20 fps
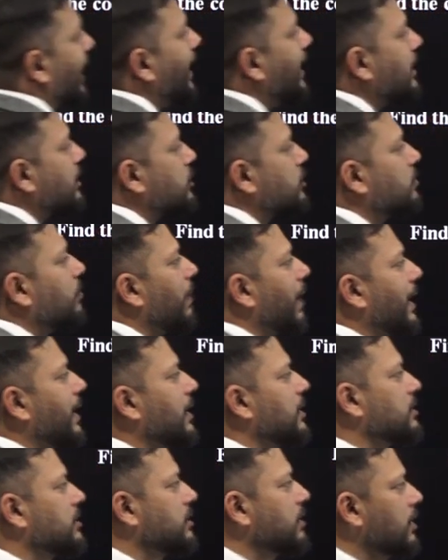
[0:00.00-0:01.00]
x
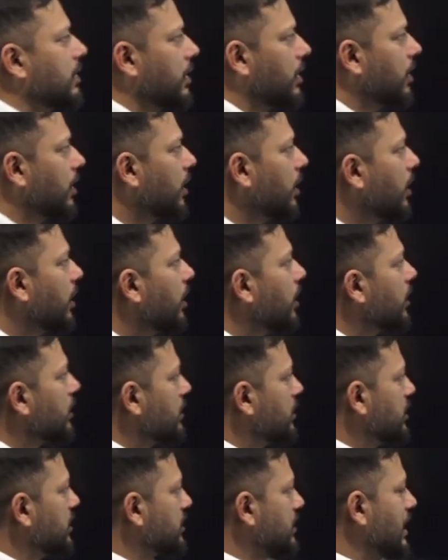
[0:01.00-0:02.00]
minus 3.
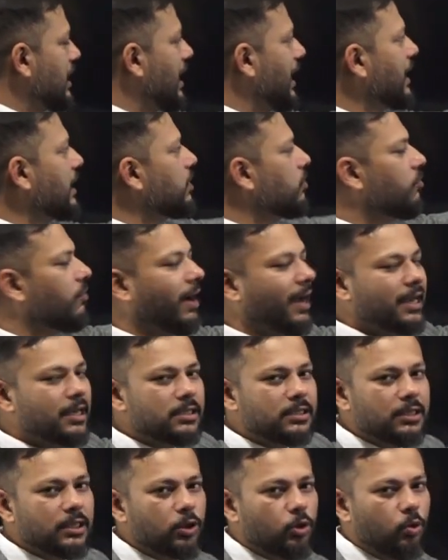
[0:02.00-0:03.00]
This line y
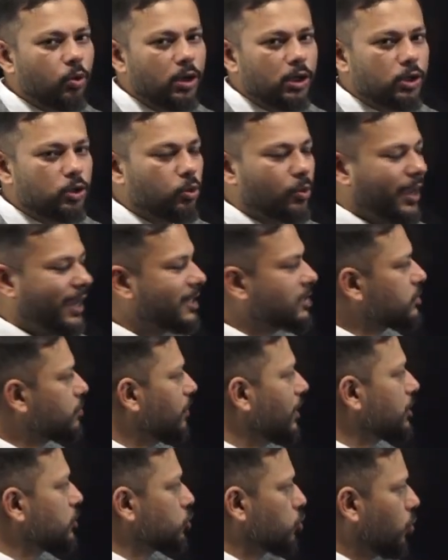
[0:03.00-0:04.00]
is equal to x
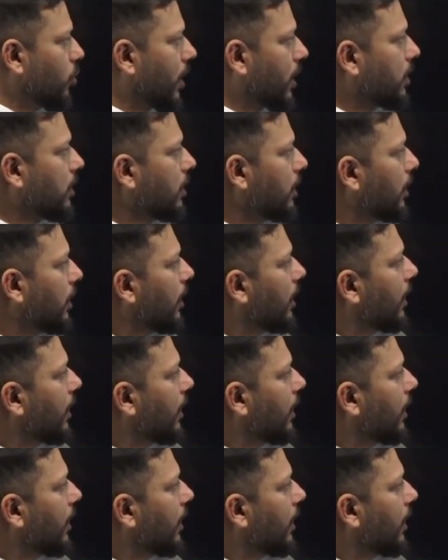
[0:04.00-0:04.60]
plus 1